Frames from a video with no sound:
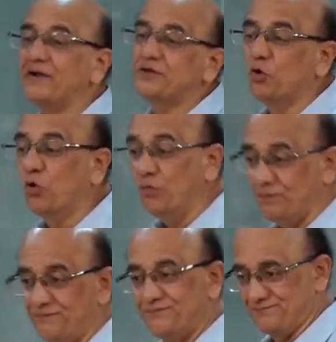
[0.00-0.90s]
2,
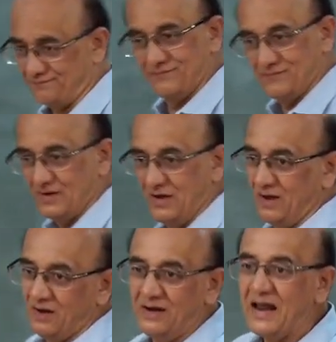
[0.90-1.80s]

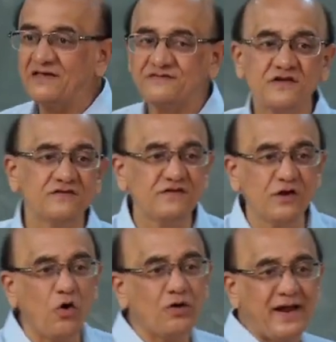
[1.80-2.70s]
last is
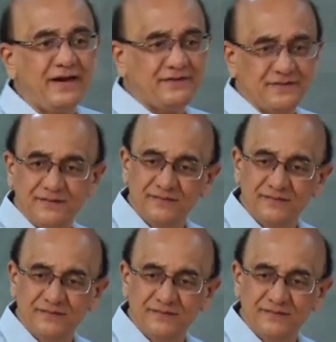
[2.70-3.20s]
0, right?